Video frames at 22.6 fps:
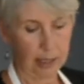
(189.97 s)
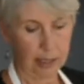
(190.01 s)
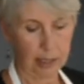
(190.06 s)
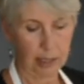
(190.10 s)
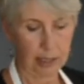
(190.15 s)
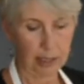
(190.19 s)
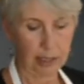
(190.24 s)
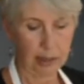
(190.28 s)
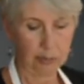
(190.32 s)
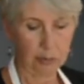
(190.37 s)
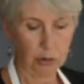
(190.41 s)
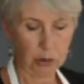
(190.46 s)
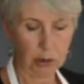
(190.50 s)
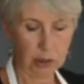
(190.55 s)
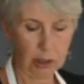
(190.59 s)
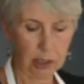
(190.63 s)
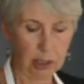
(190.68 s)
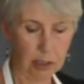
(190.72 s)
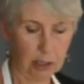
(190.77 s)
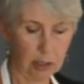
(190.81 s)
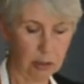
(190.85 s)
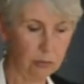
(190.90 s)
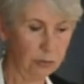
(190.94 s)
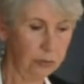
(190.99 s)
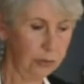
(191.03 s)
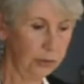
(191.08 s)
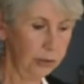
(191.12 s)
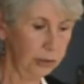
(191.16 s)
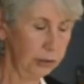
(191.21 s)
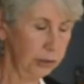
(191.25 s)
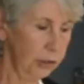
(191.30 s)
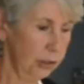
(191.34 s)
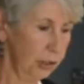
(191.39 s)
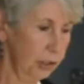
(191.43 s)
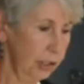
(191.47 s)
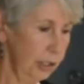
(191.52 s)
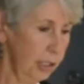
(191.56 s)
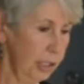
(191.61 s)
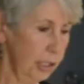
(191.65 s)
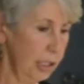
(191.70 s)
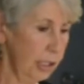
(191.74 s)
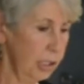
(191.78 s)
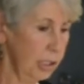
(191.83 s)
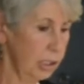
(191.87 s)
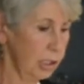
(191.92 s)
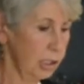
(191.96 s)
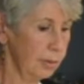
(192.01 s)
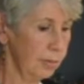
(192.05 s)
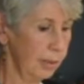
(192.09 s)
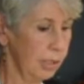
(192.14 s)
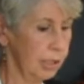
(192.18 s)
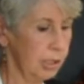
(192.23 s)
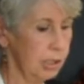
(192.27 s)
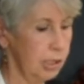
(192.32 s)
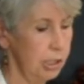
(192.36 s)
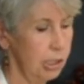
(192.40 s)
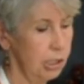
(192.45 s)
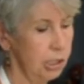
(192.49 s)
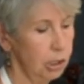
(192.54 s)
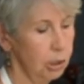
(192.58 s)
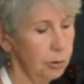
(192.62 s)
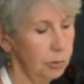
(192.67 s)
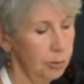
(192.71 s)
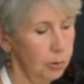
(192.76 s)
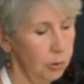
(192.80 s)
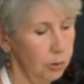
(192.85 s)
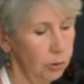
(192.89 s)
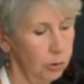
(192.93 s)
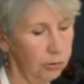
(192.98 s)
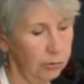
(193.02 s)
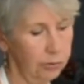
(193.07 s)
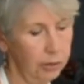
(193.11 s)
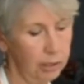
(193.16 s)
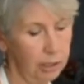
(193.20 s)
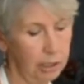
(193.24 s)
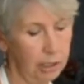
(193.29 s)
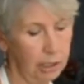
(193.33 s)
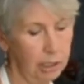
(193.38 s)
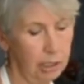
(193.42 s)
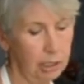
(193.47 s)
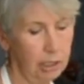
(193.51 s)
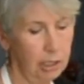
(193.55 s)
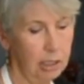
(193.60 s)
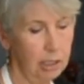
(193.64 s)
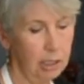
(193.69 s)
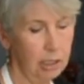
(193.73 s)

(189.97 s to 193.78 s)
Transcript: And I'm using unfiltered honey, just about a teaspoon of honey